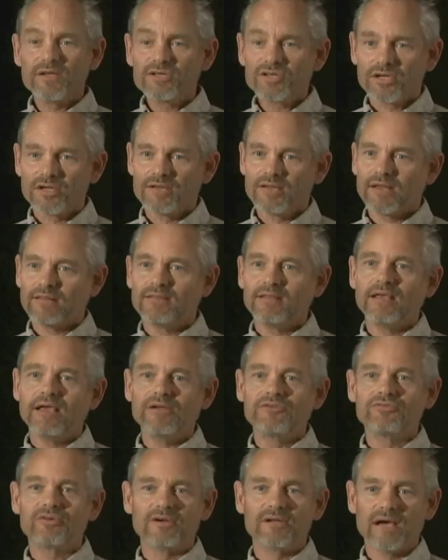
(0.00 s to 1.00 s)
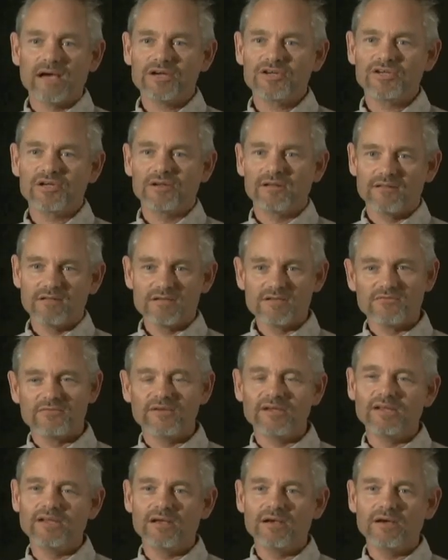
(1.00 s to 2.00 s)
mentioned at the introduction to this
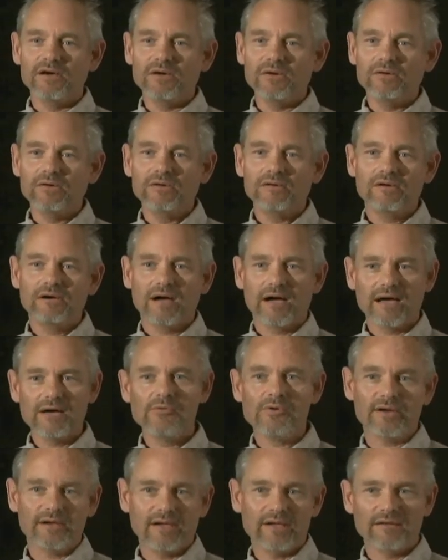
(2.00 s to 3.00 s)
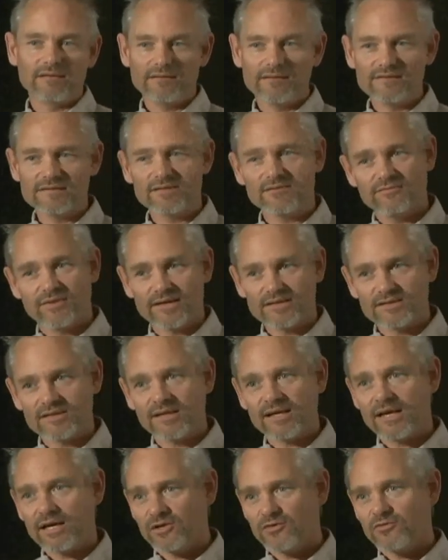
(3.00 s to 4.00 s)
video, I went into this
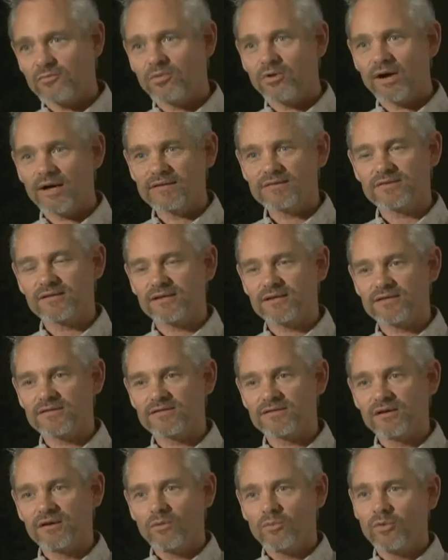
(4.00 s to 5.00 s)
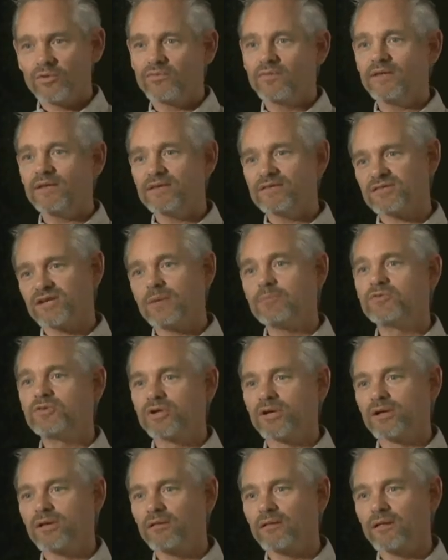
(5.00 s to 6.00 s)
investigative process with the
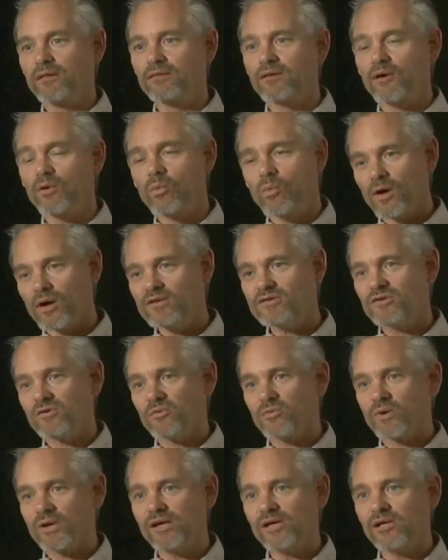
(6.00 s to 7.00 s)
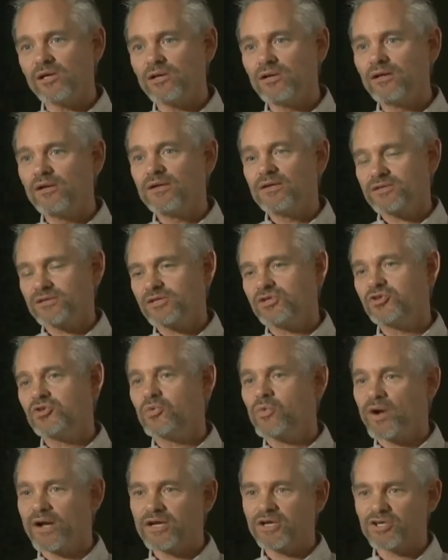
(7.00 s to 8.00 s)
assumption that there was a real
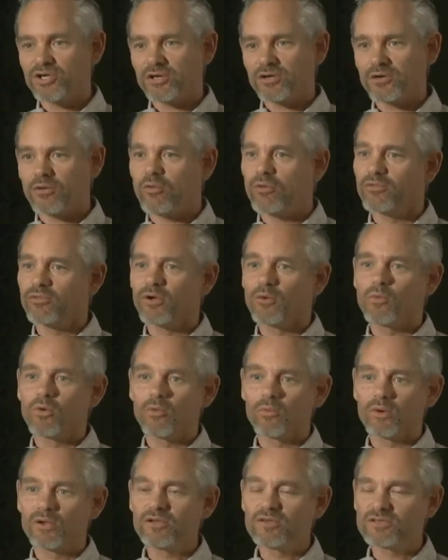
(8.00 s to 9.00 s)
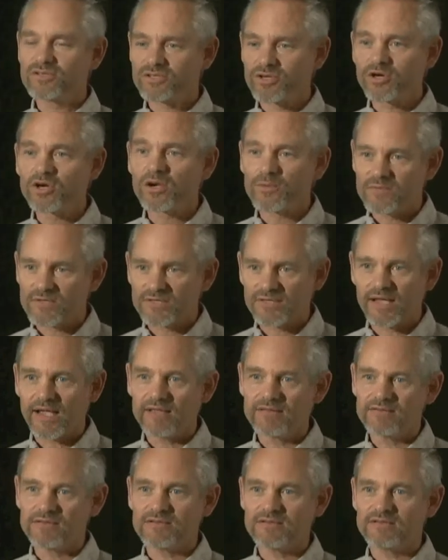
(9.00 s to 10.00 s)
situation or there were real
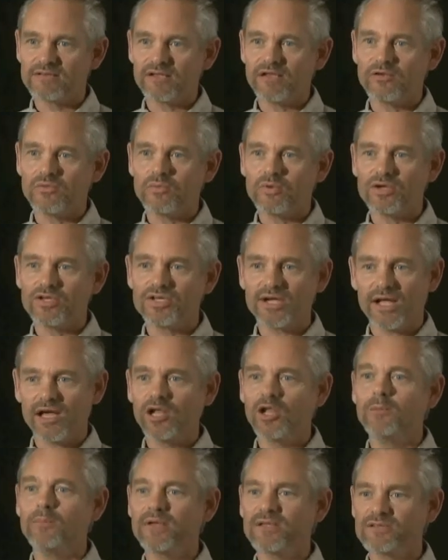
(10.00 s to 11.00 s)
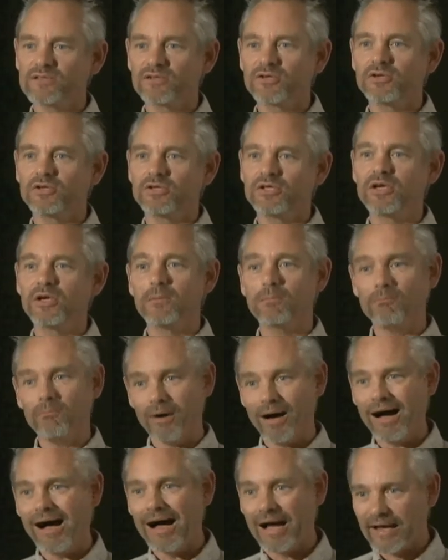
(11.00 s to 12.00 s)
circumstances in which elements could
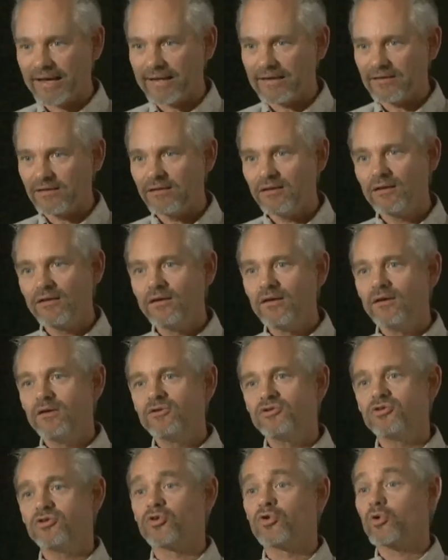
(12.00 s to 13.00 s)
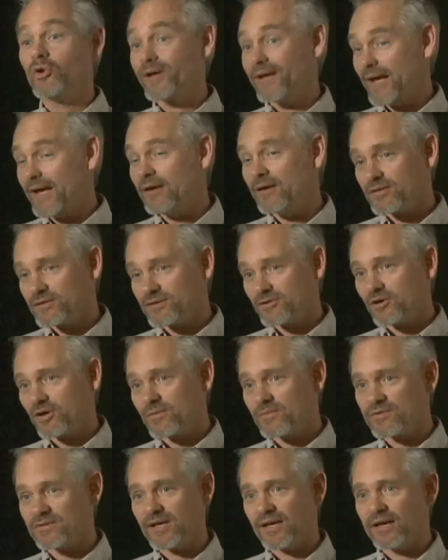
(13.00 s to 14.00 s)
combine to create a
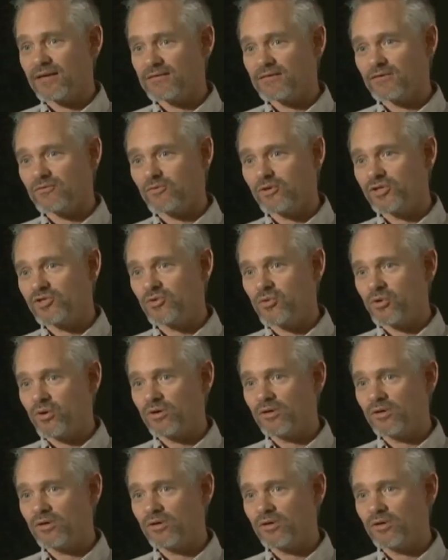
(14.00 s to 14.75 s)
circumstance in which